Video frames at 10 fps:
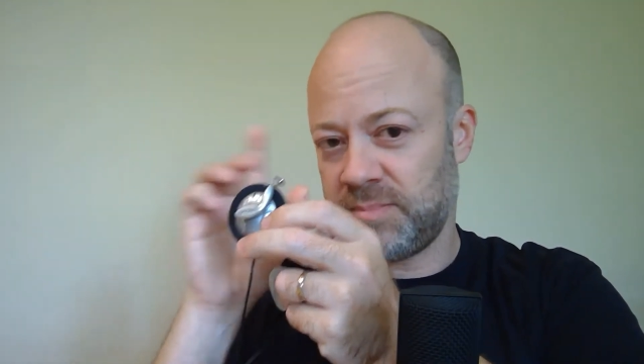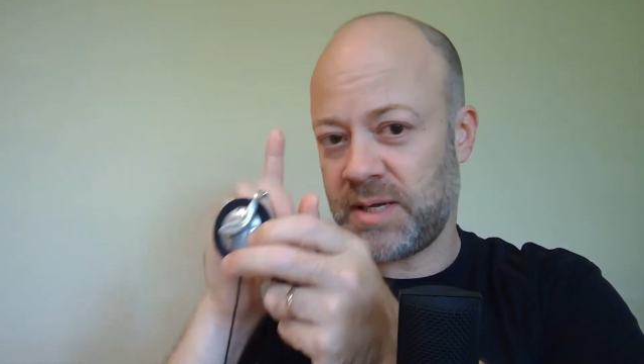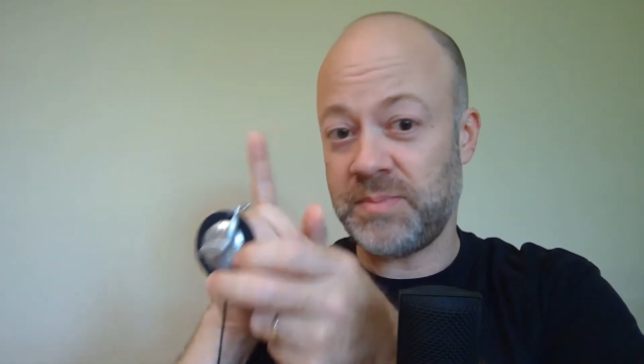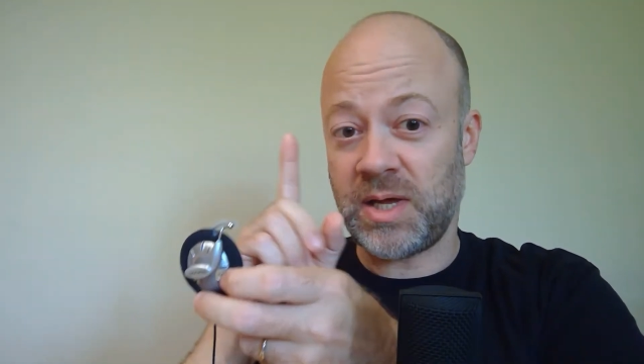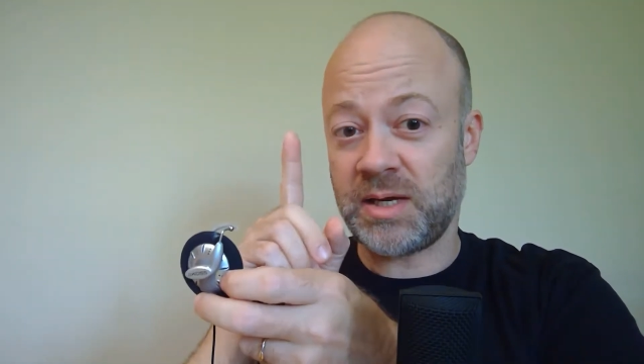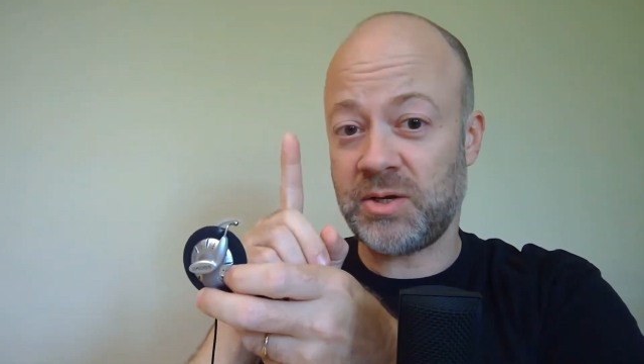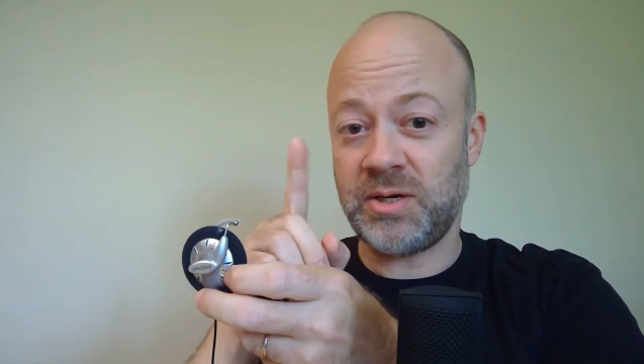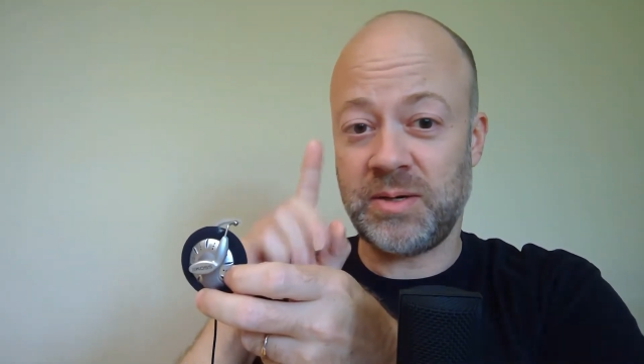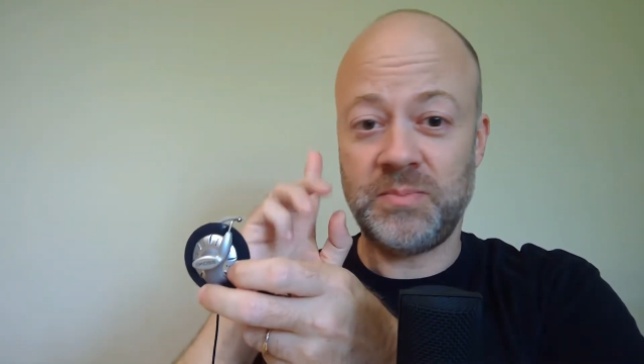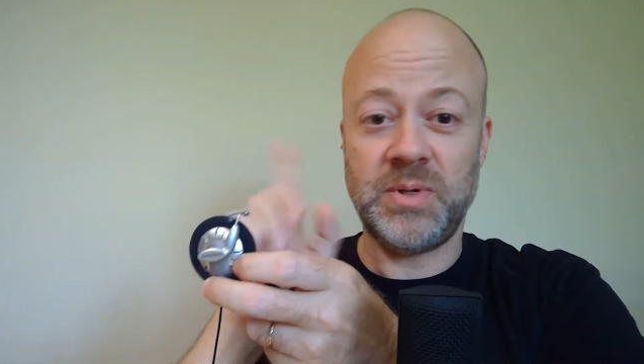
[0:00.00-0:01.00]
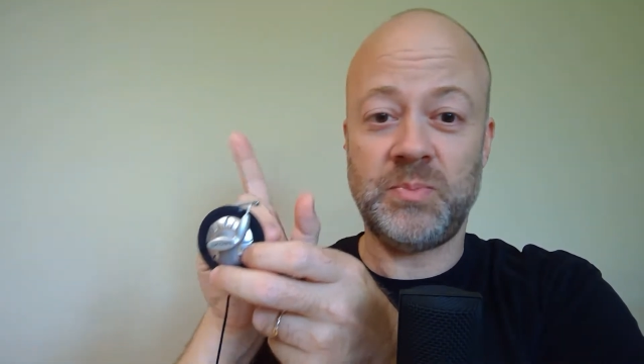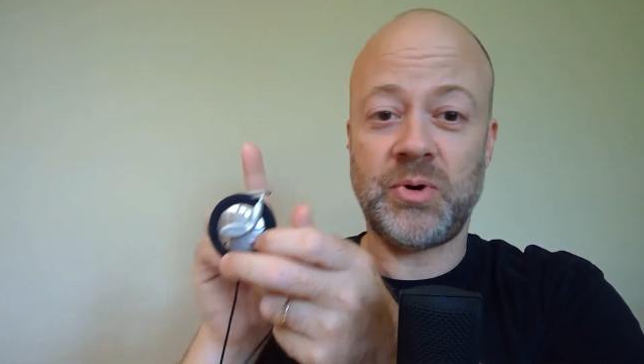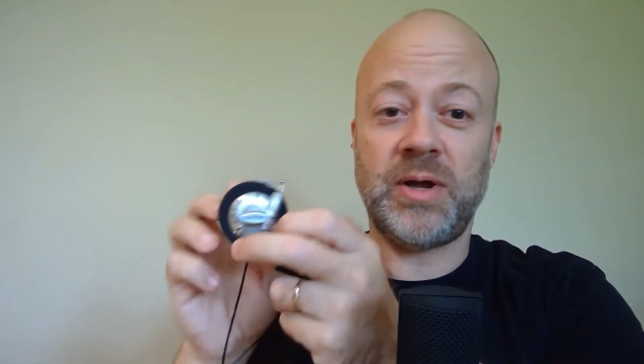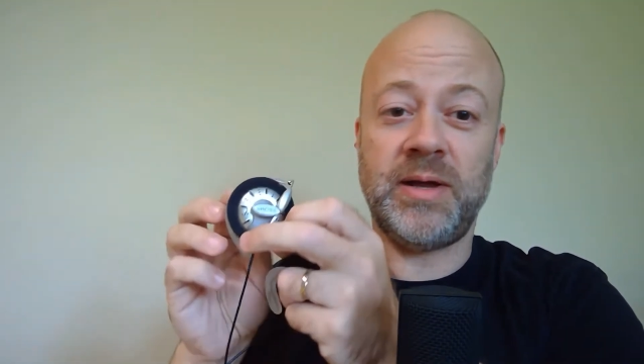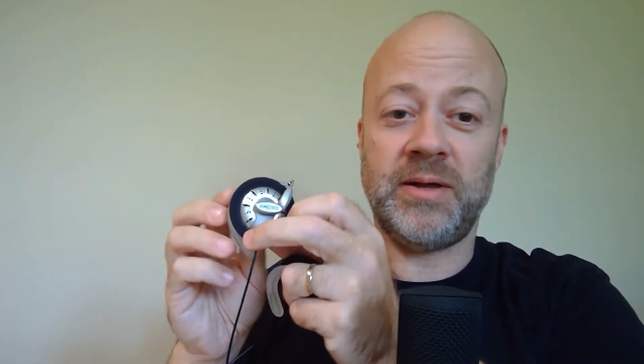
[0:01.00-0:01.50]
I'm not going to be
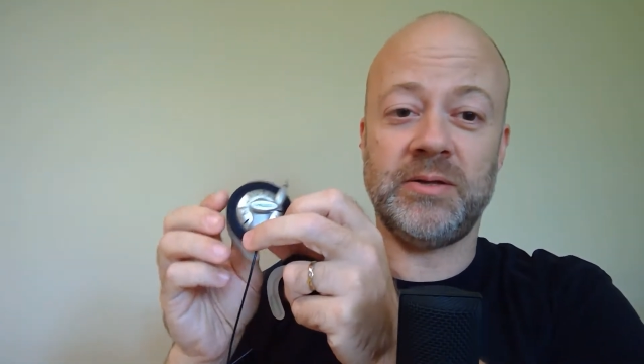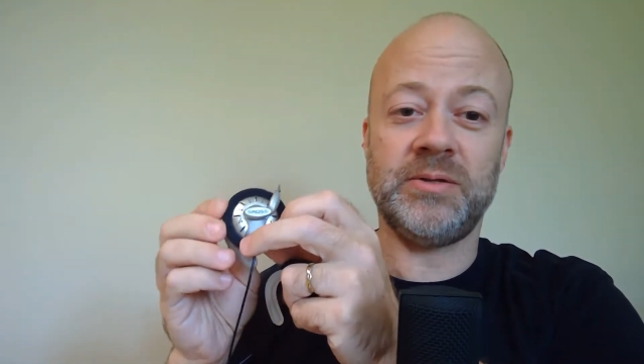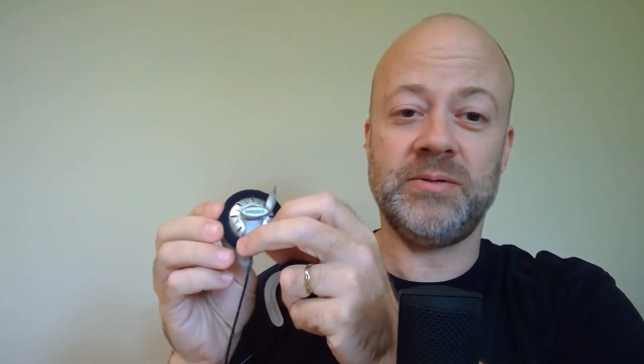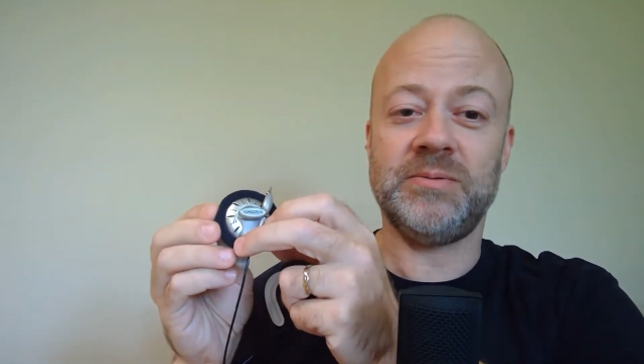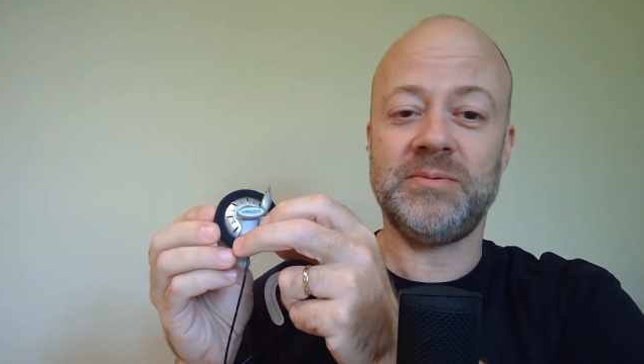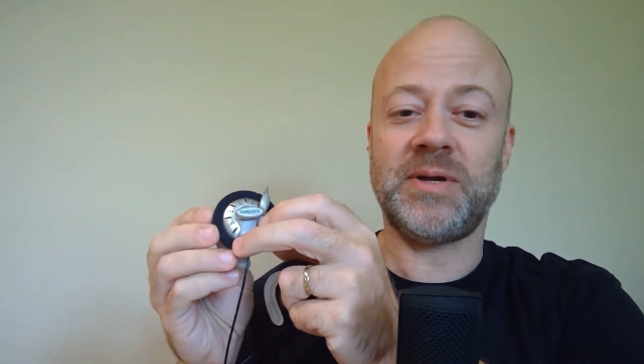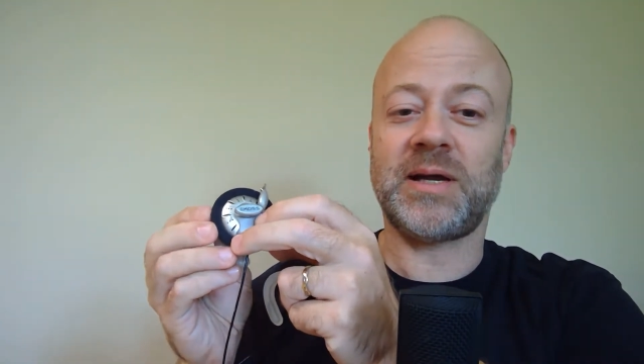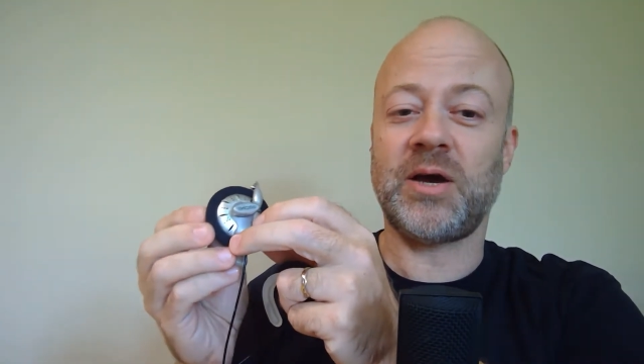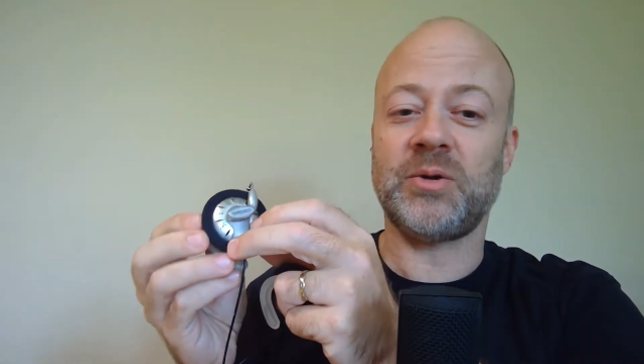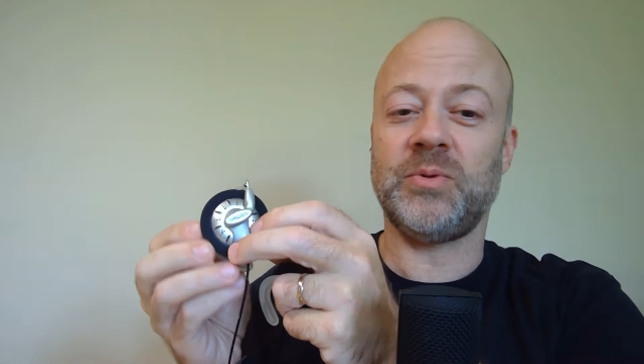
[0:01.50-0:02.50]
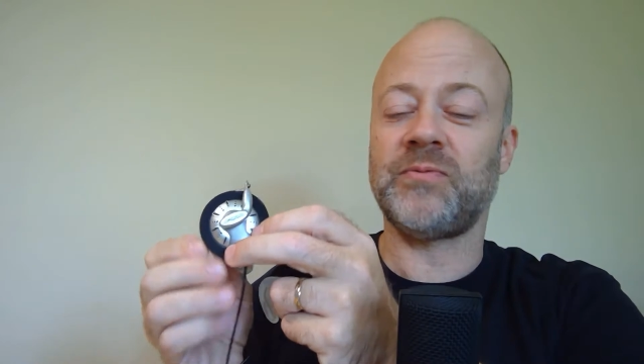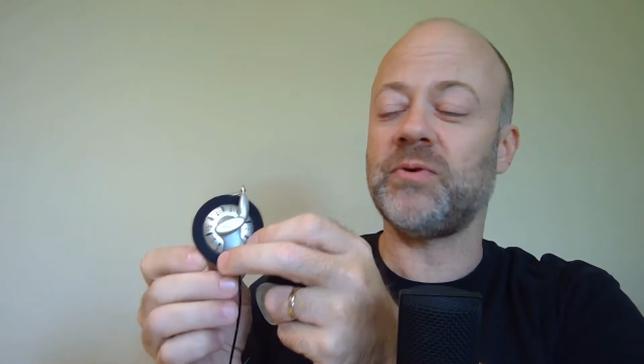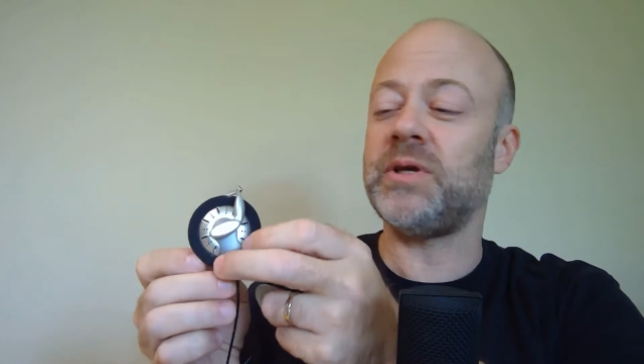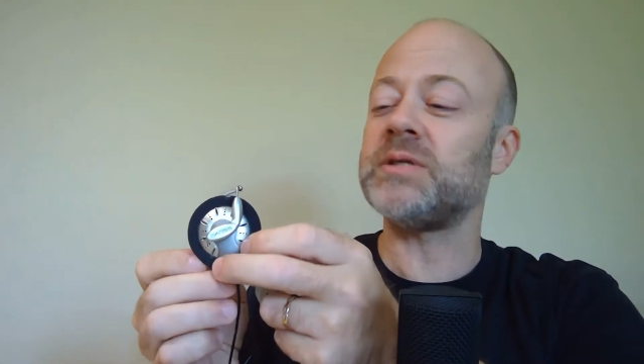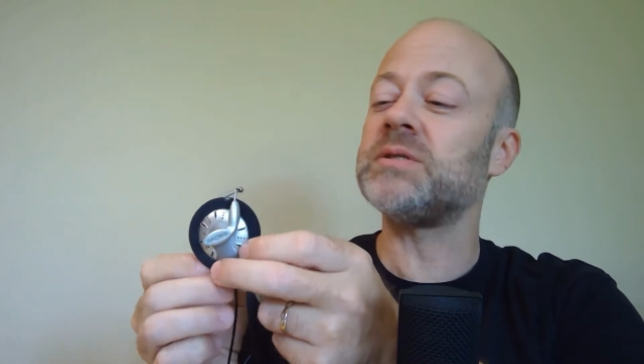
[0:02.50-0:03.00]
held accountable for
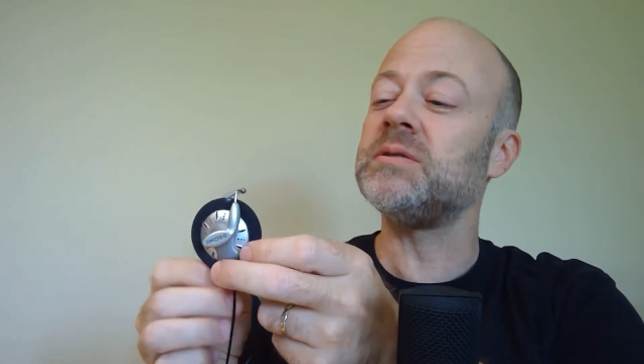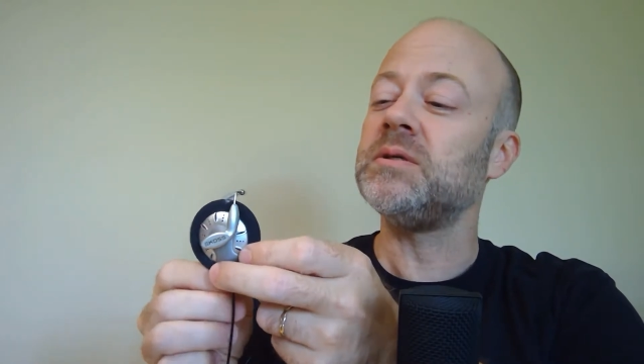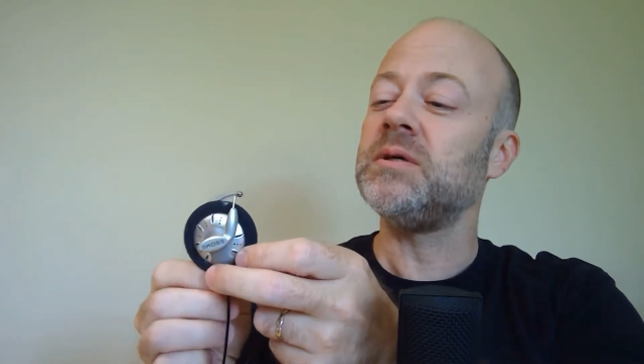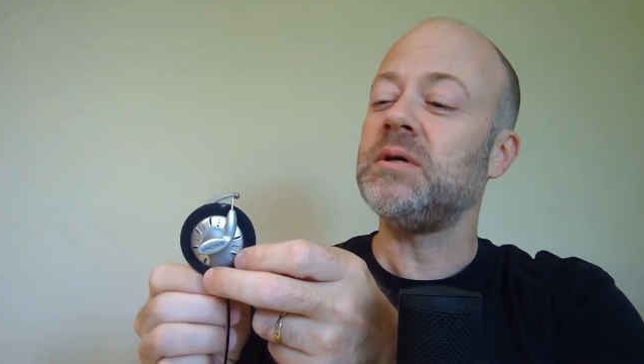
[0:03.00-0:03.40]
this,